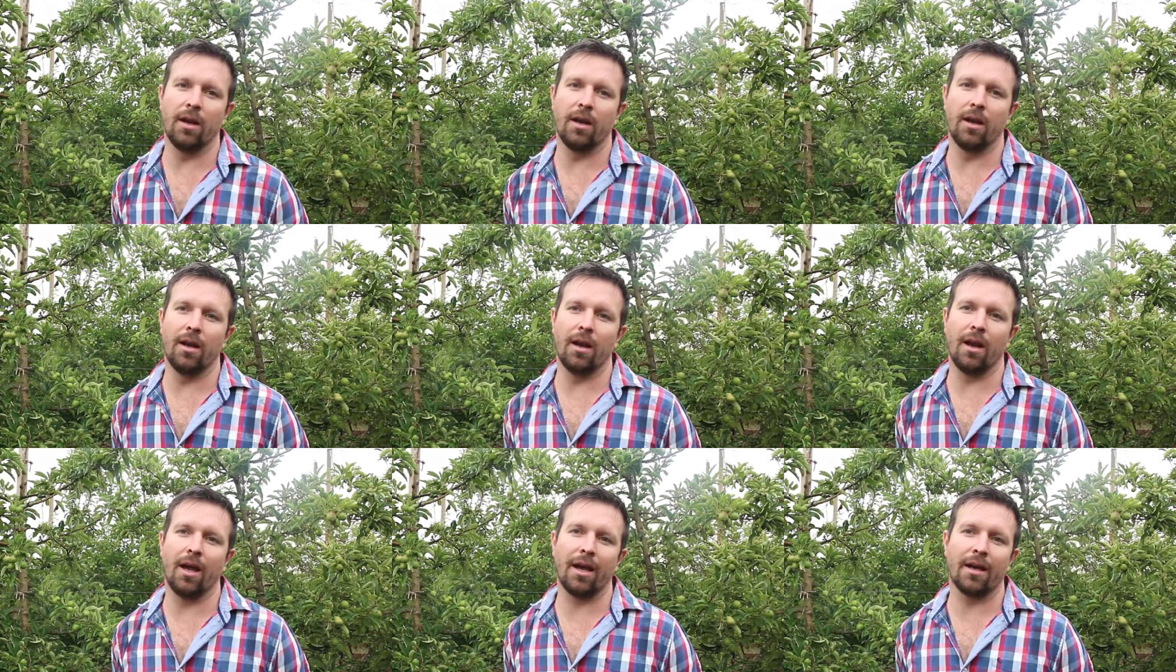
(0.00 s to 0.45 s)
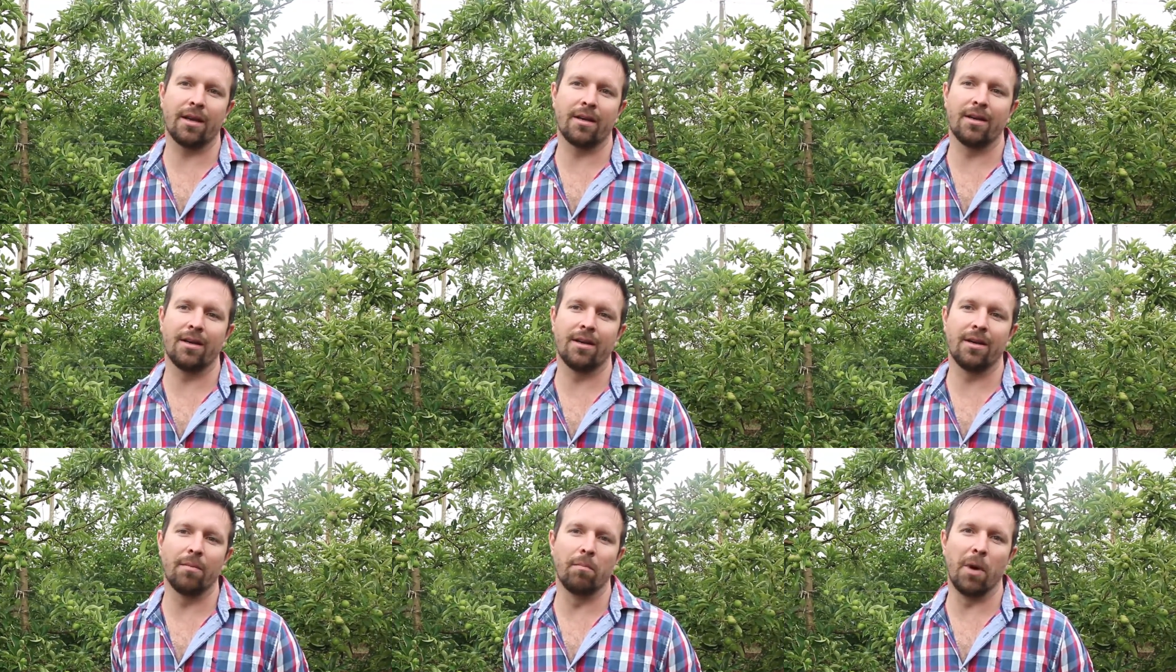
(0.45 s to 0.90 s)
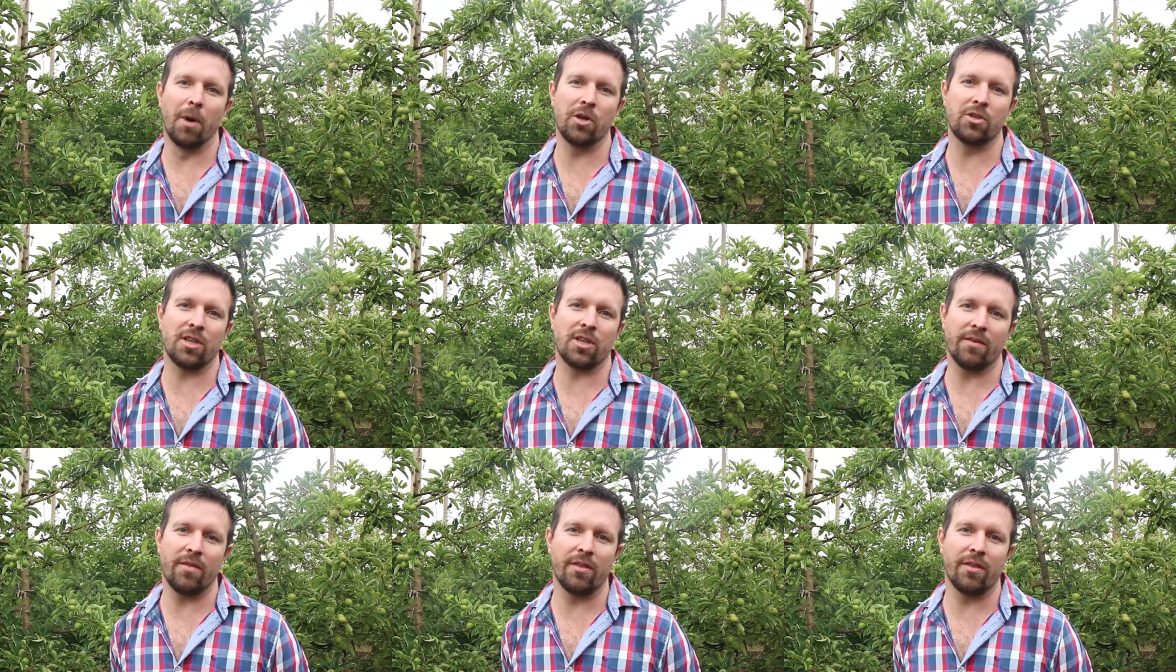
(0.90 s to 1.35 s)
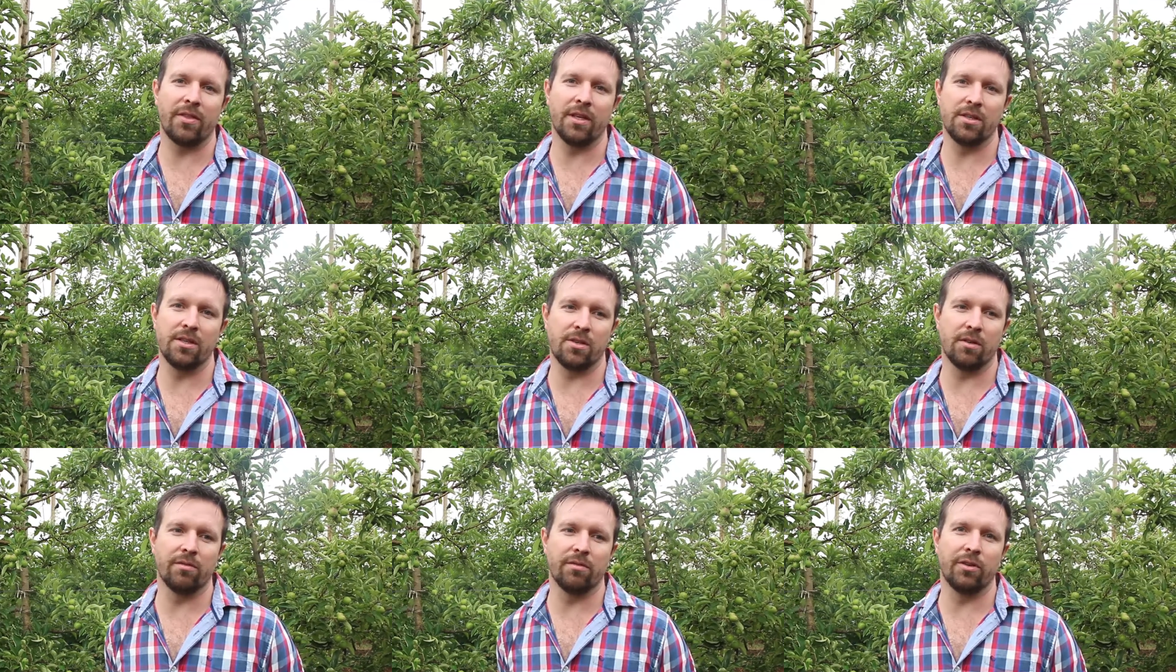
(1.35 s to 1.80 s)
like most other
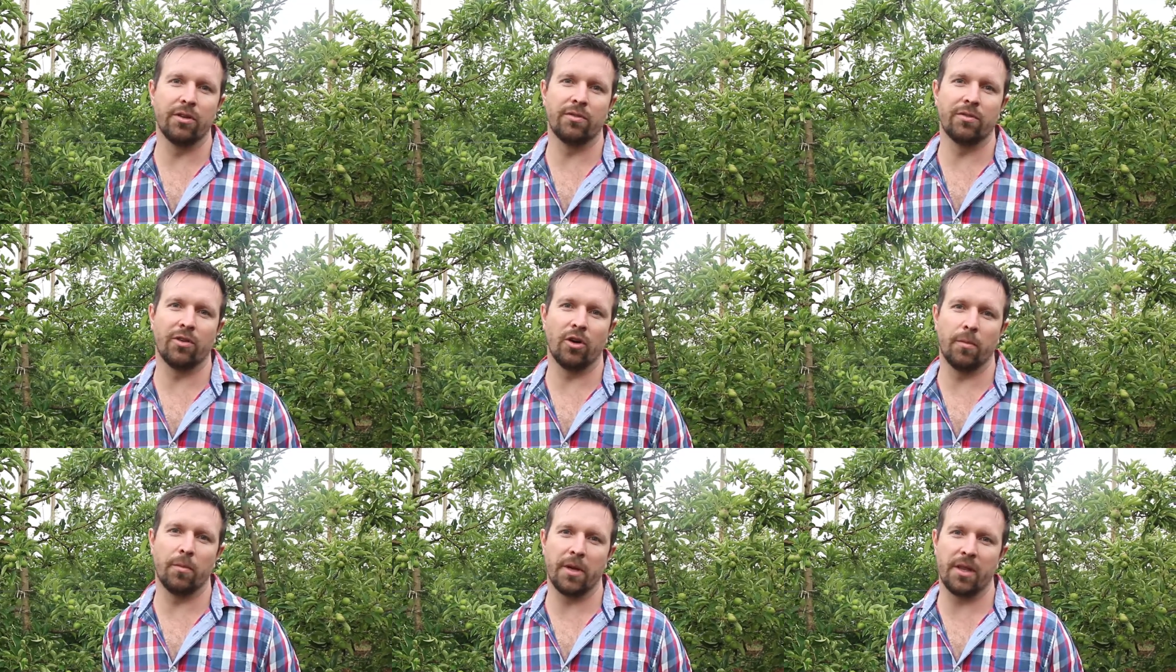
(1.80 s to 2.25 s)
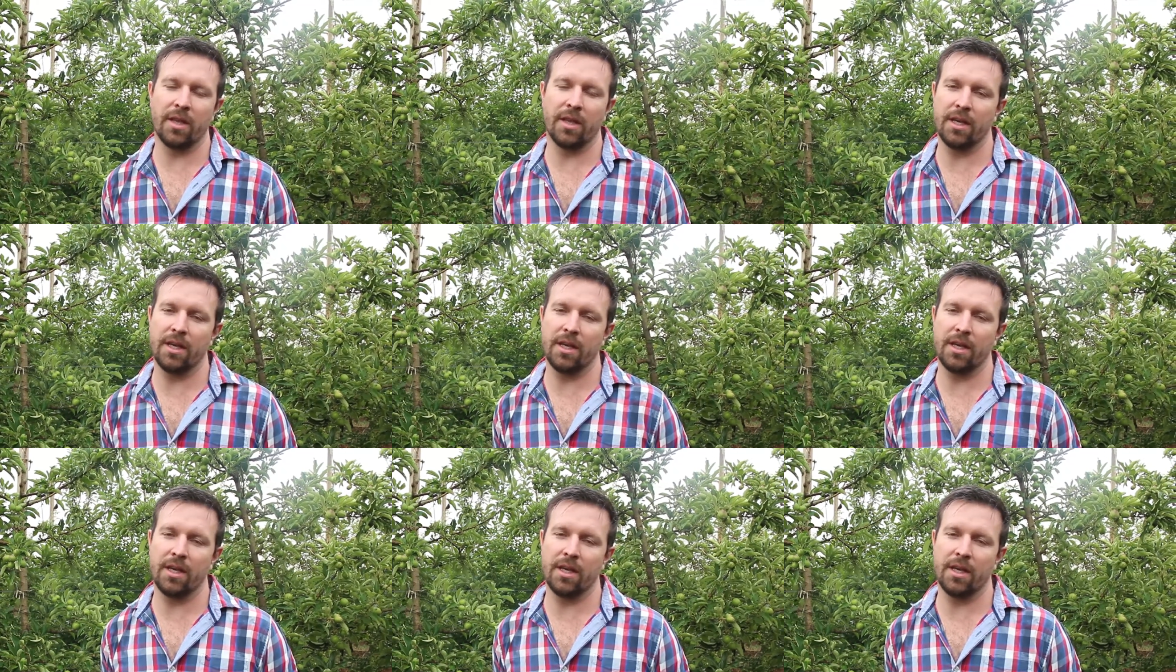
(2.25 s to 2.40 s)
things in fruit farming,